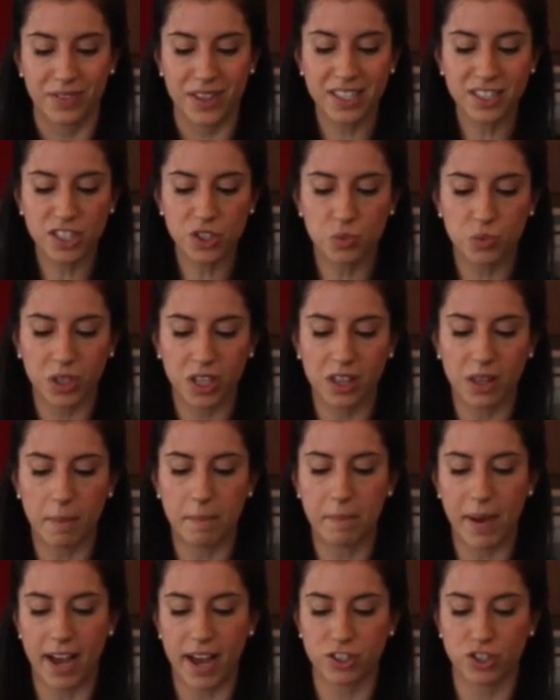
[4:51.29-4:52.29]
this is really
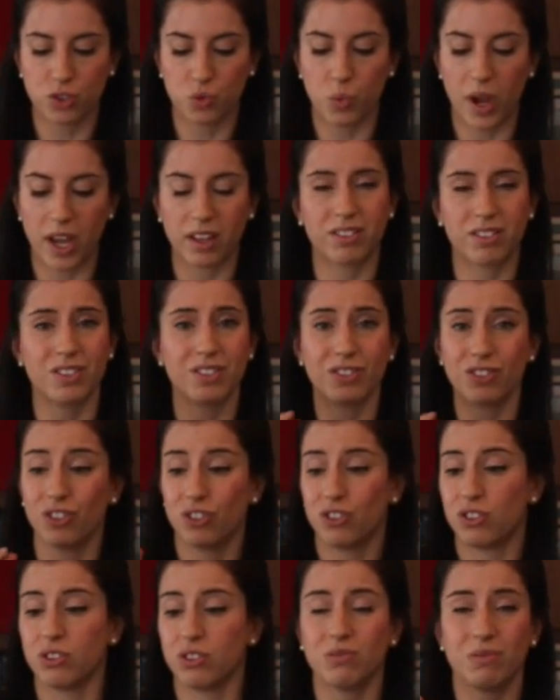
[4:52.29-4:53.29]
the best way
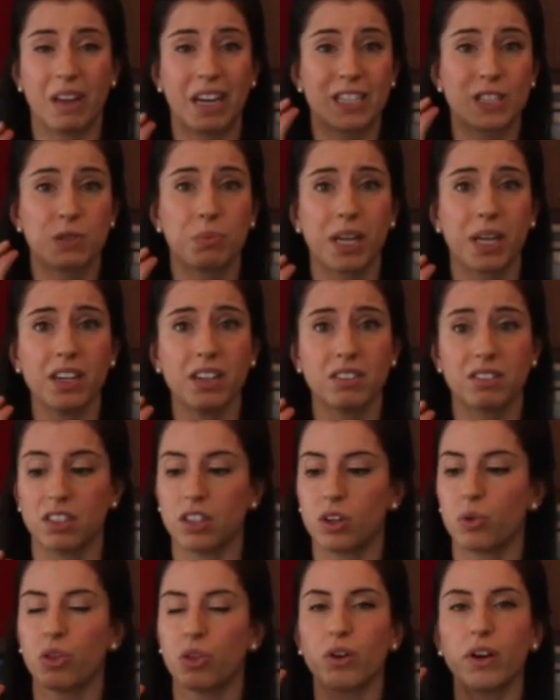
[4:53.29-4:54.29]
to explain it
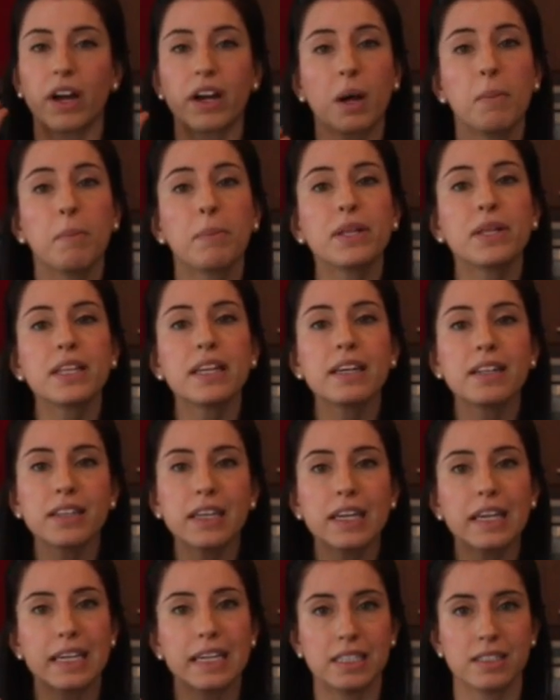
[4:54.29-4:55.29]
to you. They're
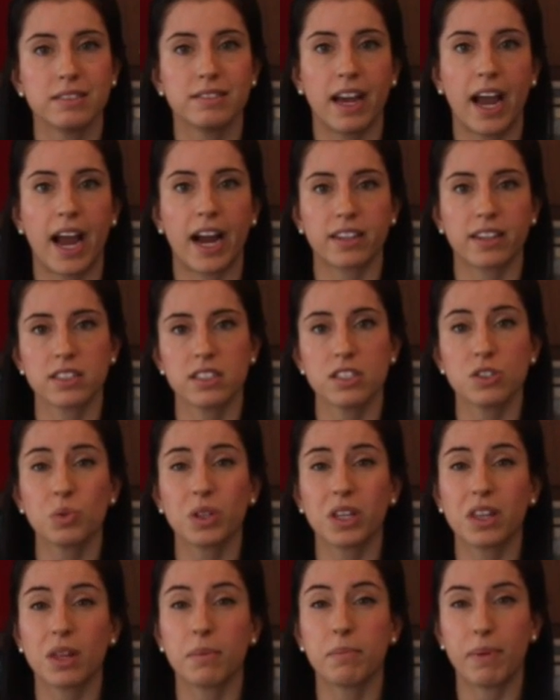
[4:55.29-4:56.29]
completely intact. This is
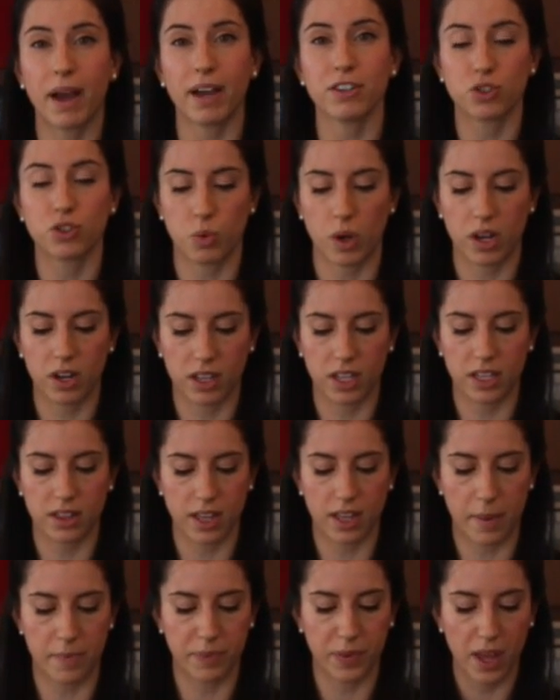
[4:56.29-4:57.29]
really the best way to eat
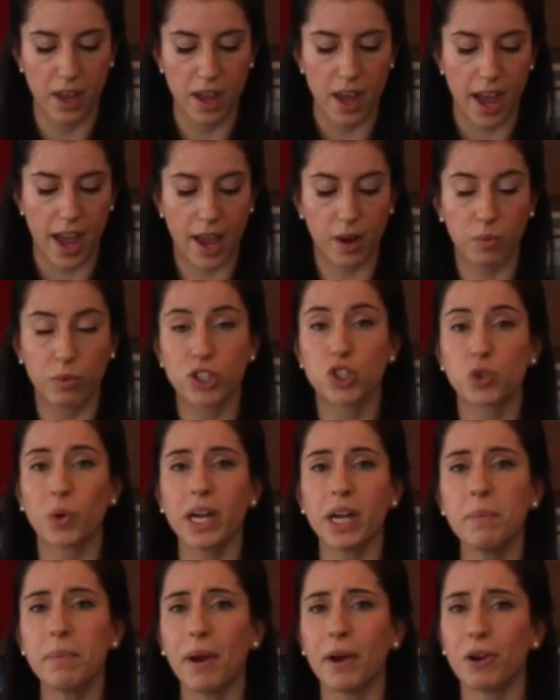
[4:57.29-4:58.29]
them. And what's
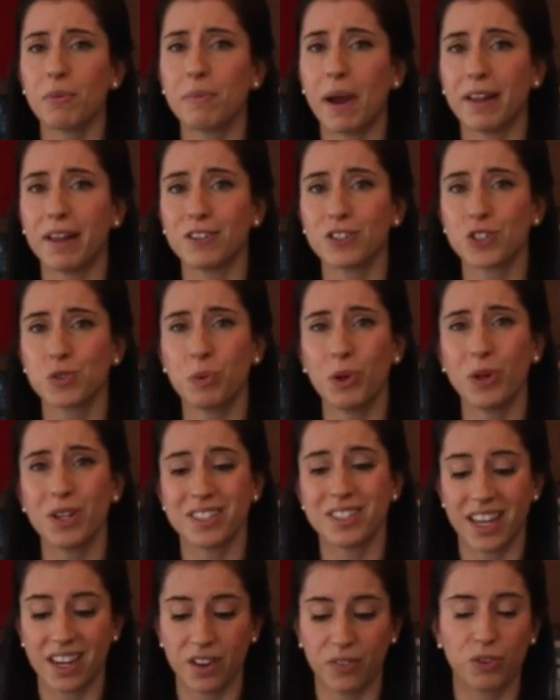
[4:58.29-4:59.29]
great about your balanced bowl
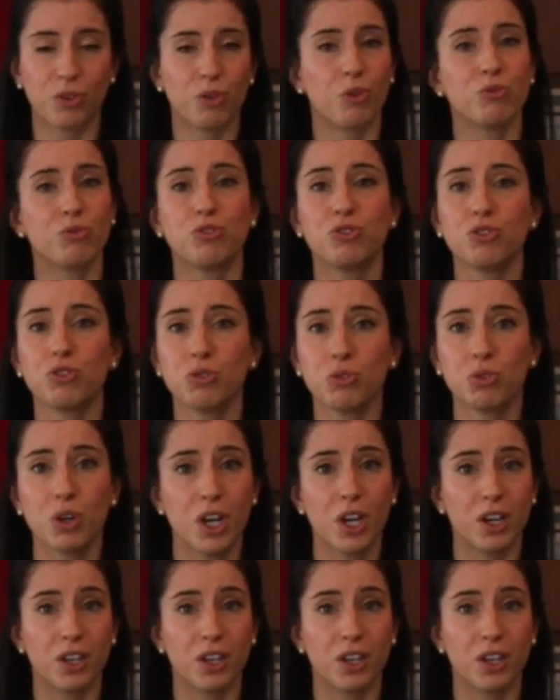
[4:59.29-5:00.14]
is that if you don't do,